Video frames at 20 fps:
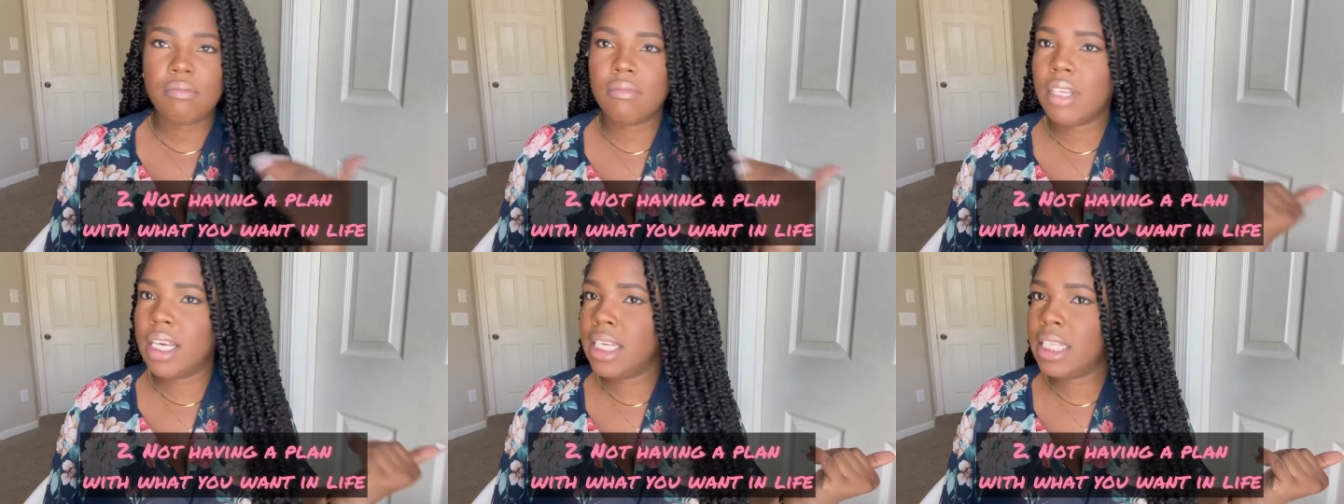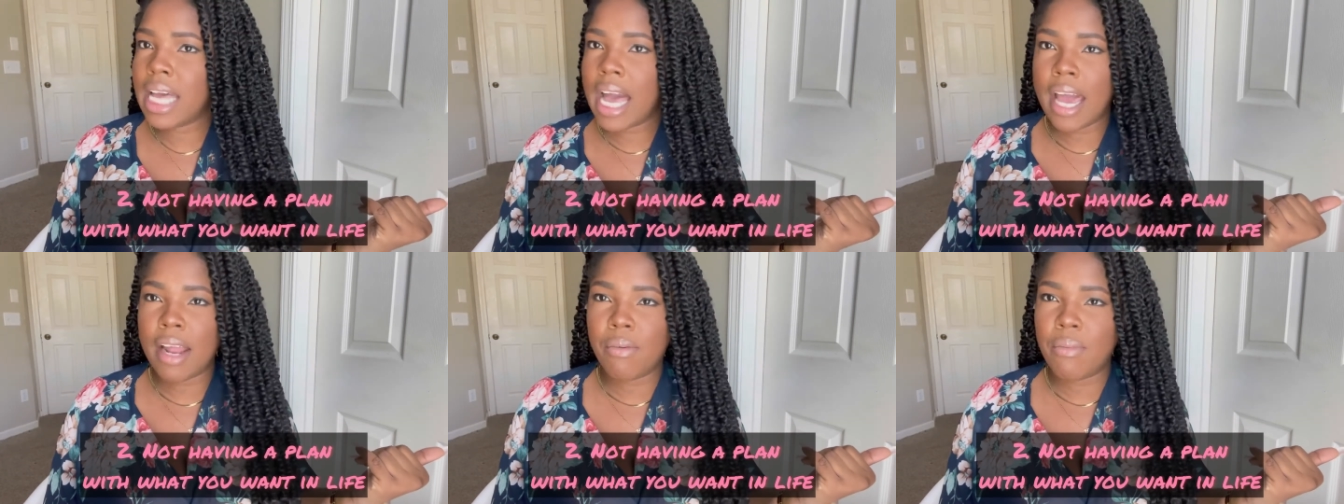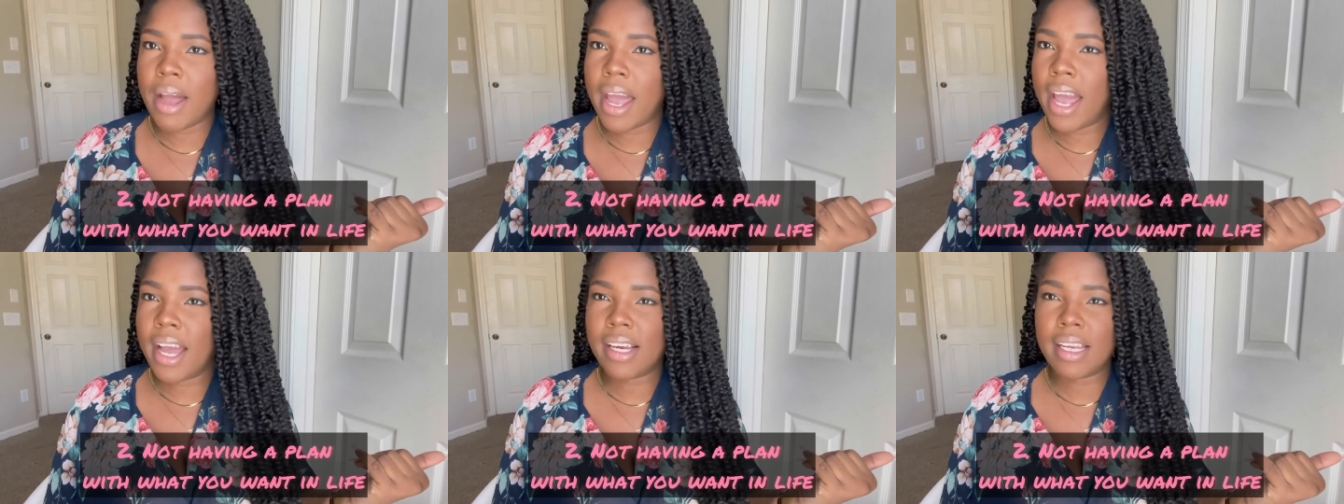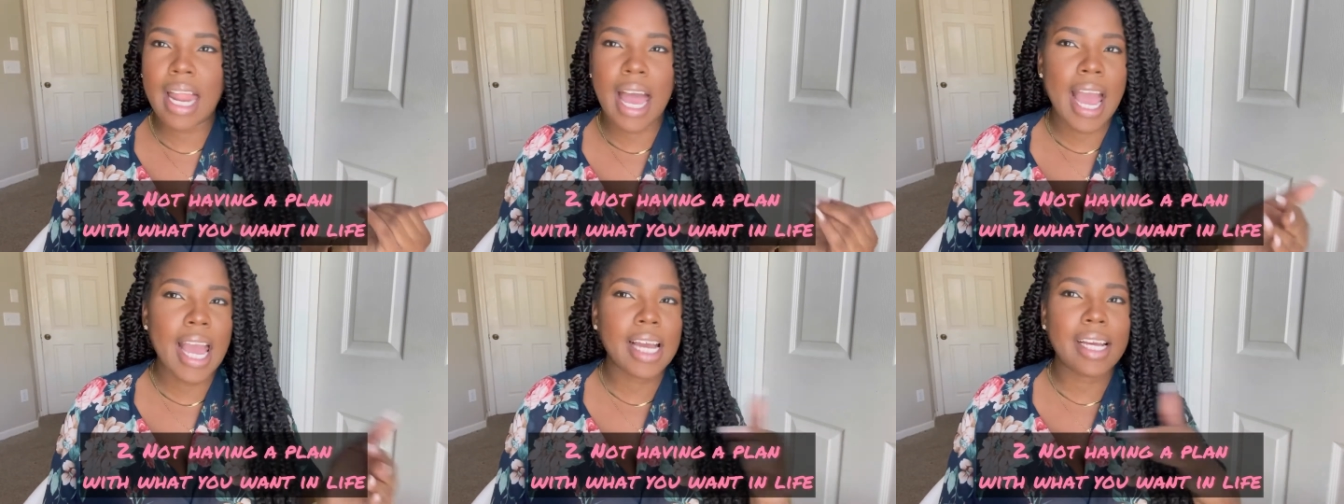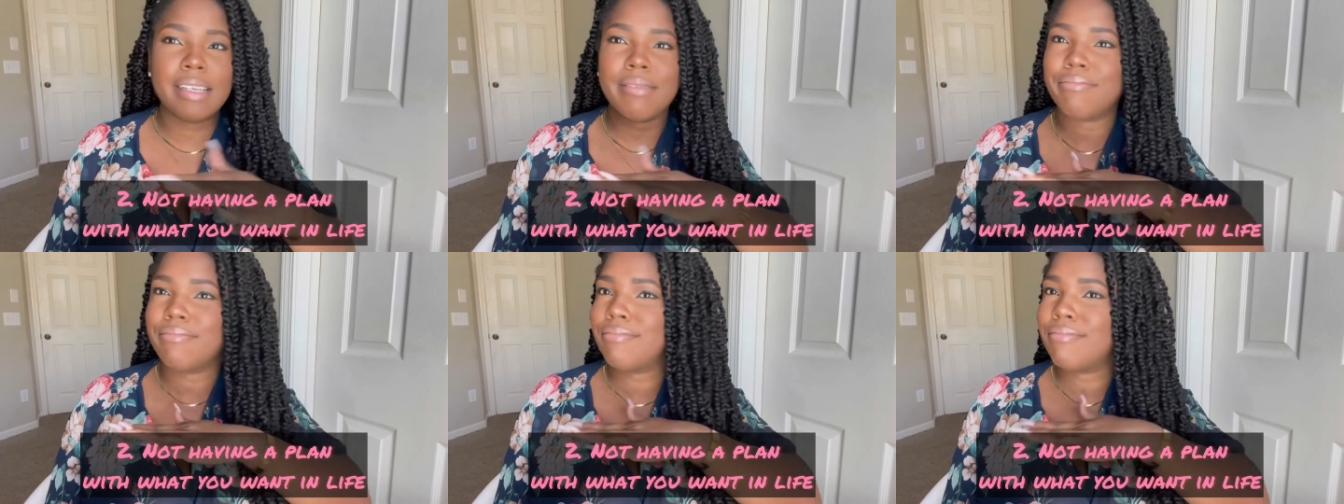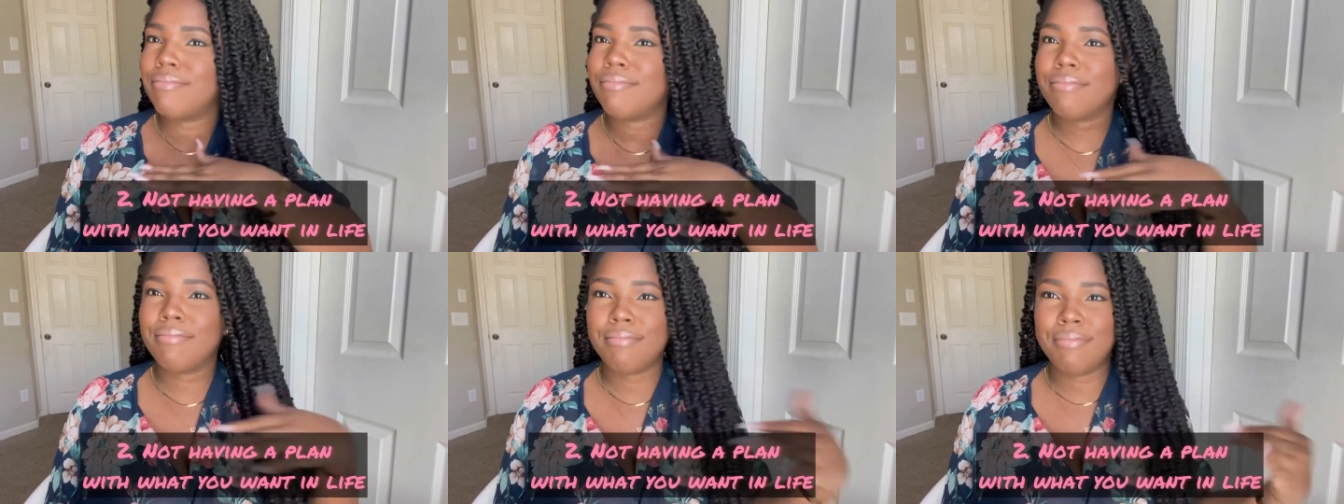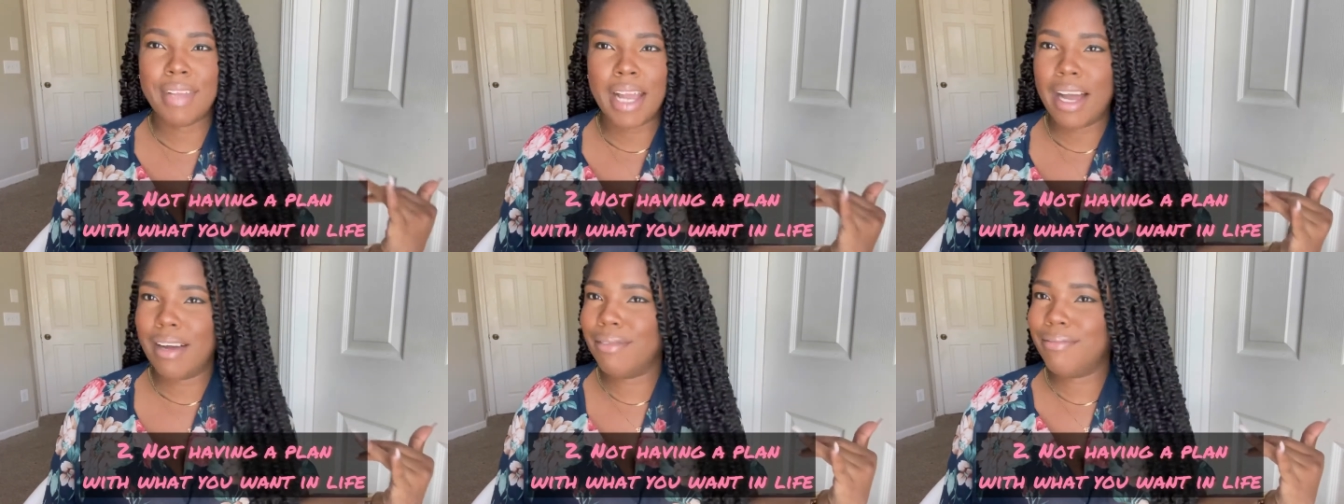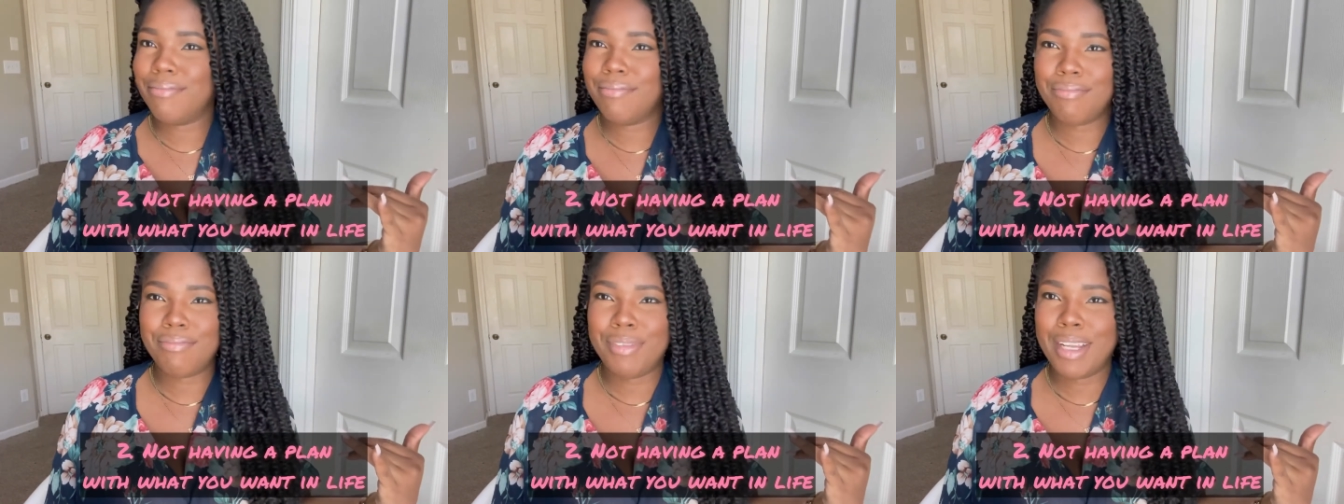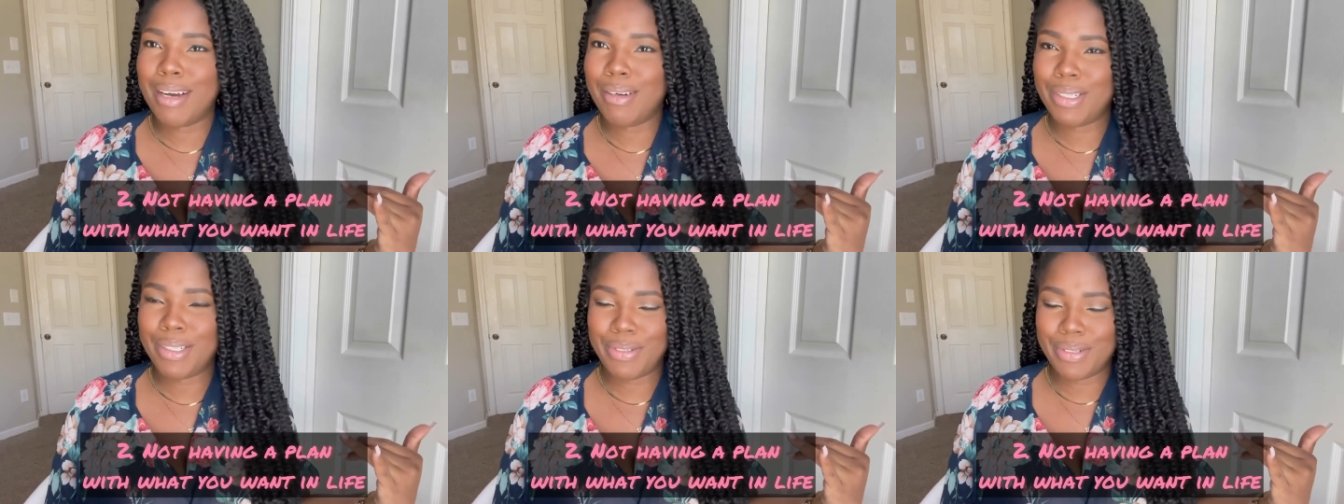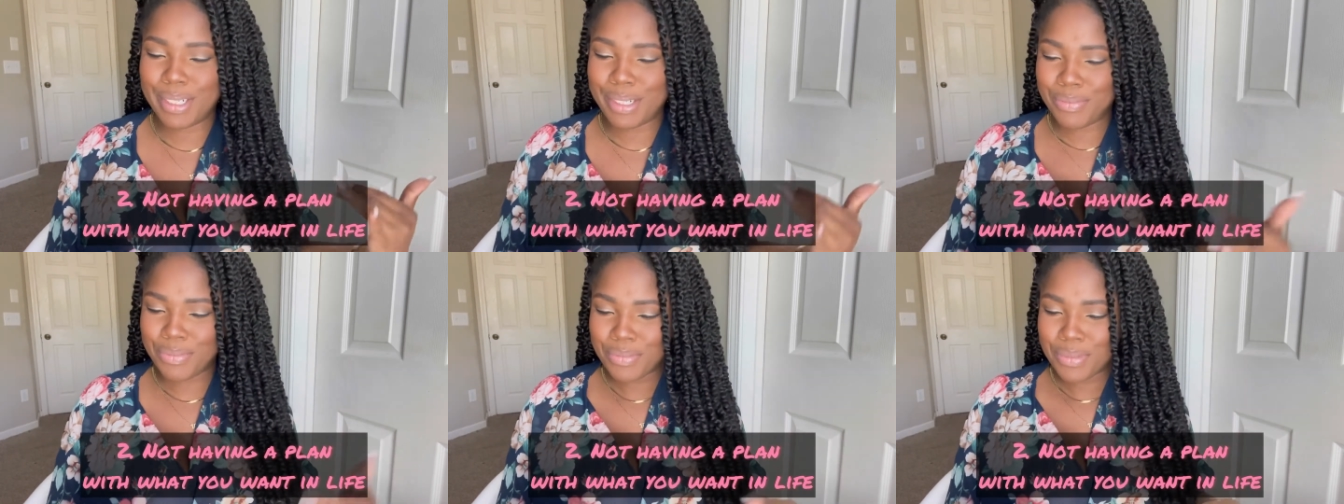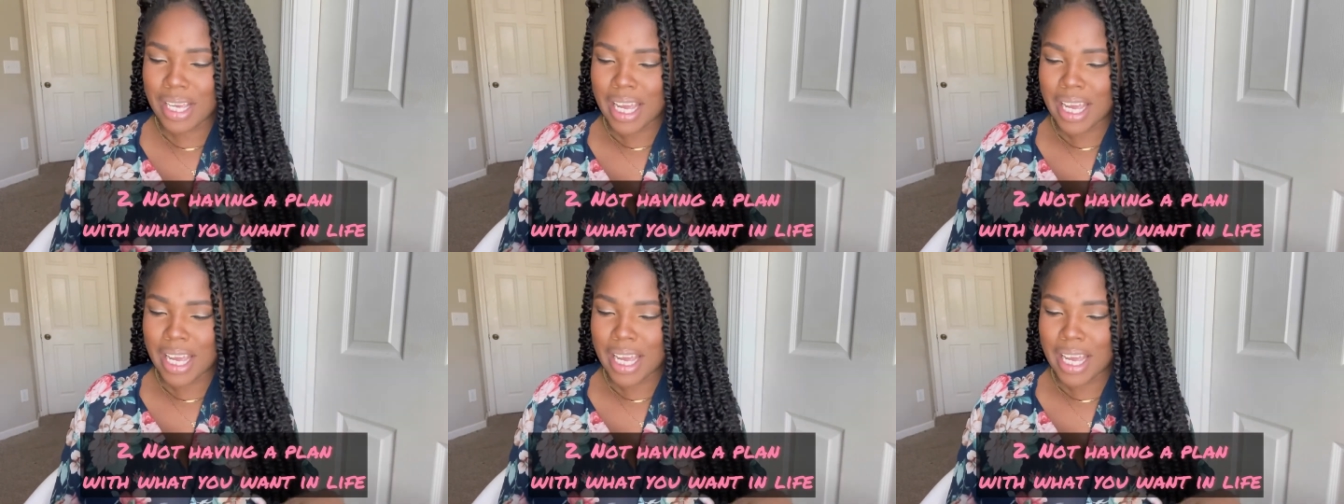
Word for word: It's out of whack. Like, no, don't do it.